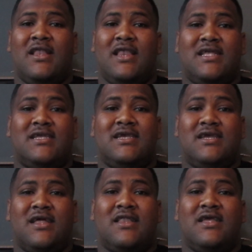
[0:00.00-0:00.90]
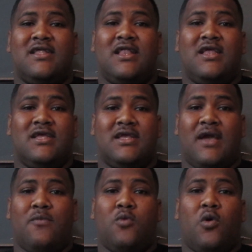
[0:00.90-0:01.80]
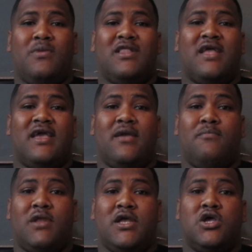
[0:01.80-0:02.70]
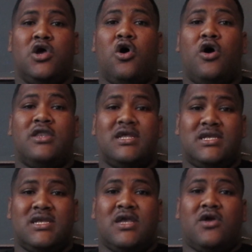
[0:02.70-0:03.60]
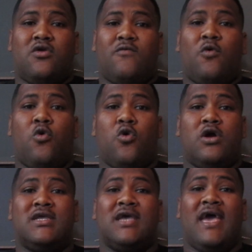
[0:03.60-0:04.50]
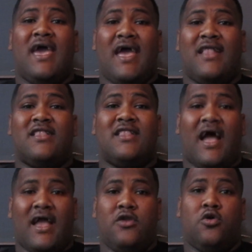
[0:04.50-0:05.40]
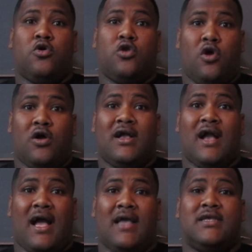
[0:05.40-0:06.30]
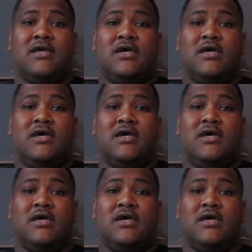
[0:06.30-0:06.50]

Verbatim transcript: Let's see that Italy game will be taking place on the 2nd of August at 9 o'clock guys.